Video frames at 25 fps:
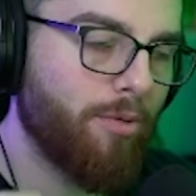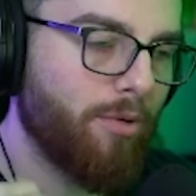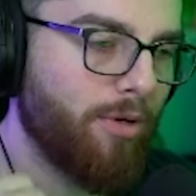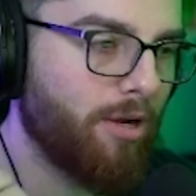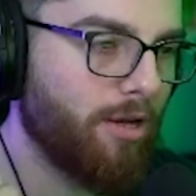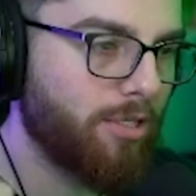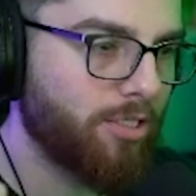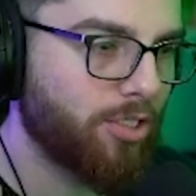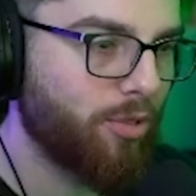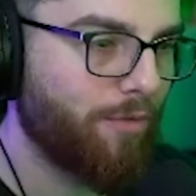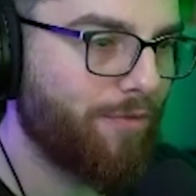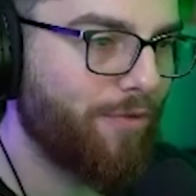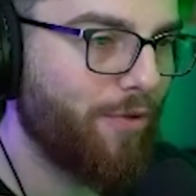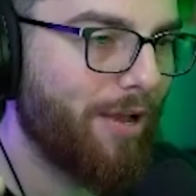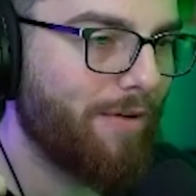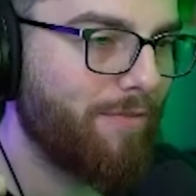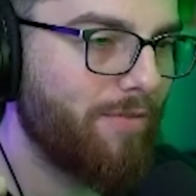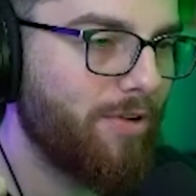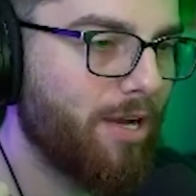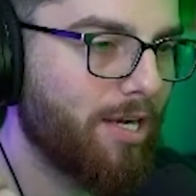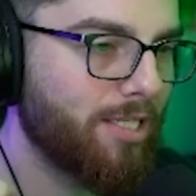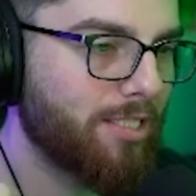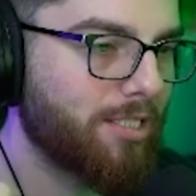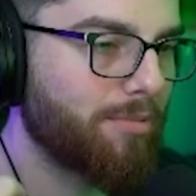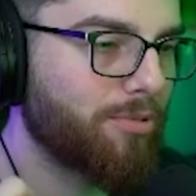And also, if you have
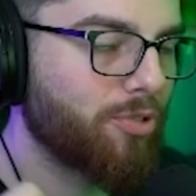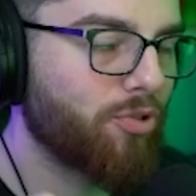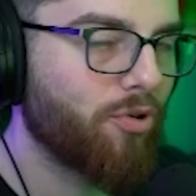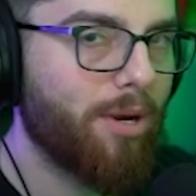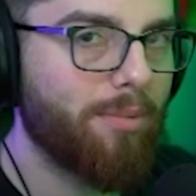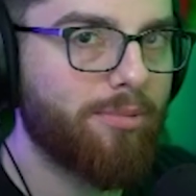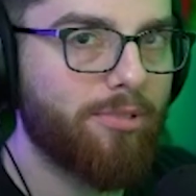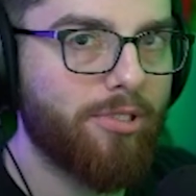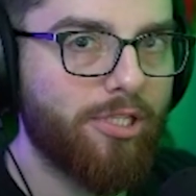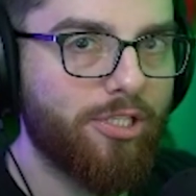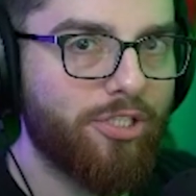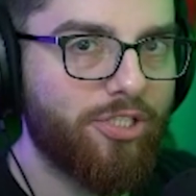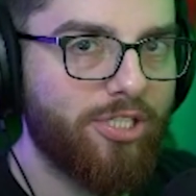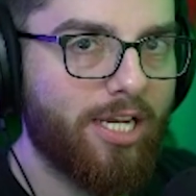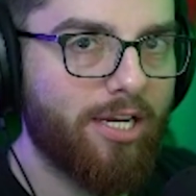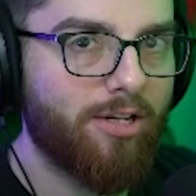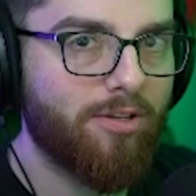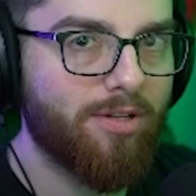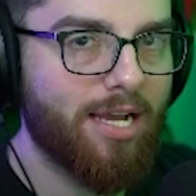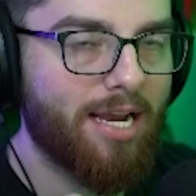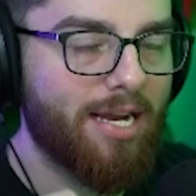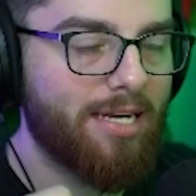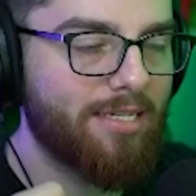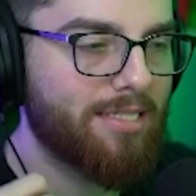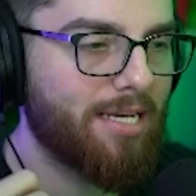not subscribed to the channel,
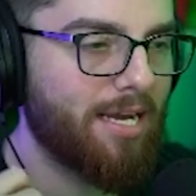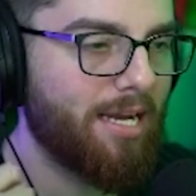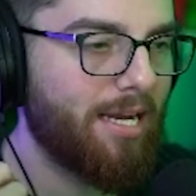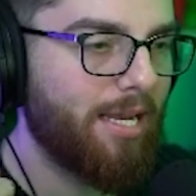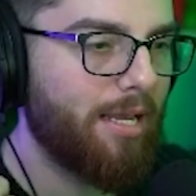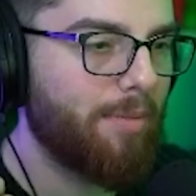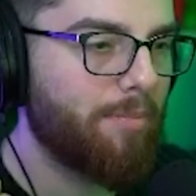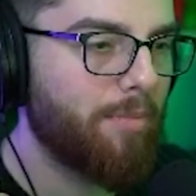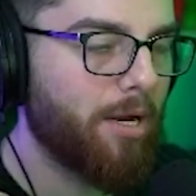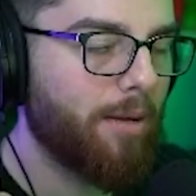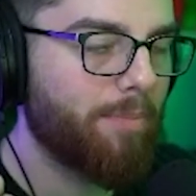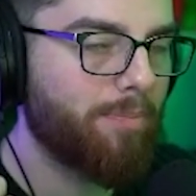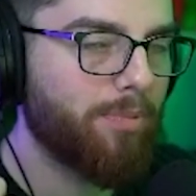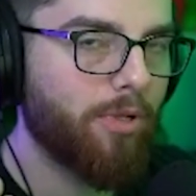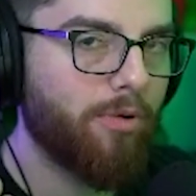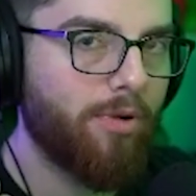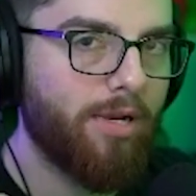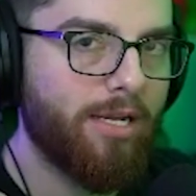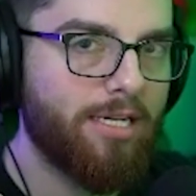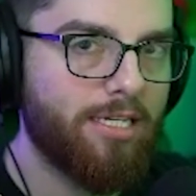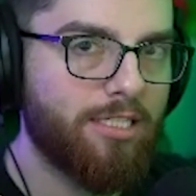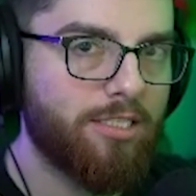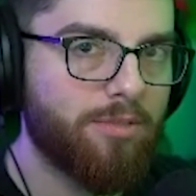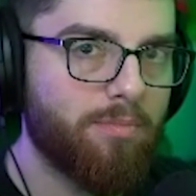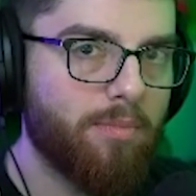guys, I am
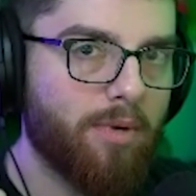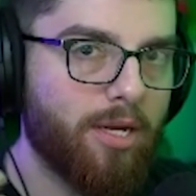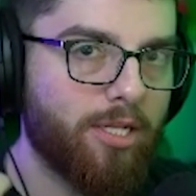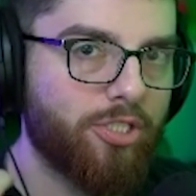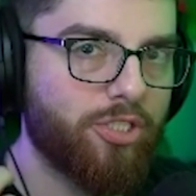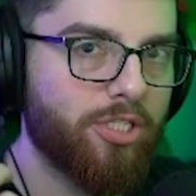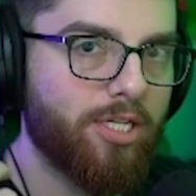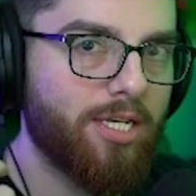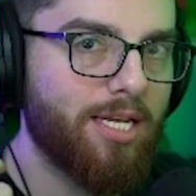uploading as much